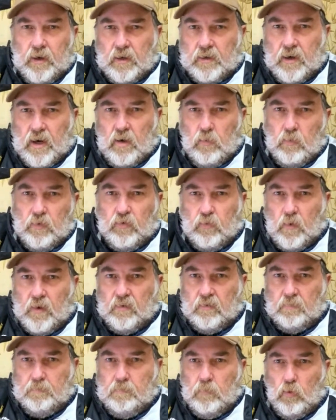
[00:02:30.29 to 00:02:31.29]
I don't know which
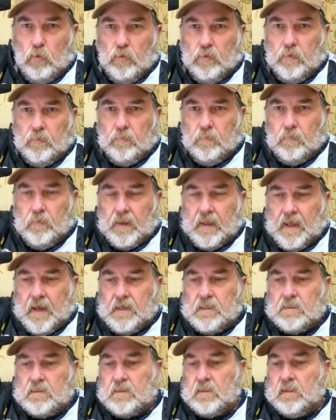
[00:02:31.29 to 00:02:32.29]
one's more the
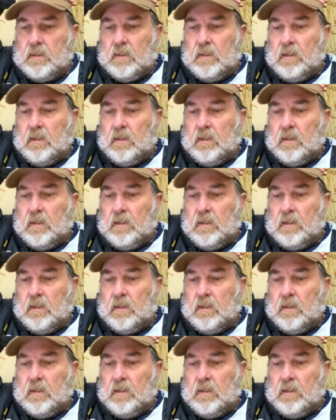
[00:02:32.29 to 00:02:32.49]
case,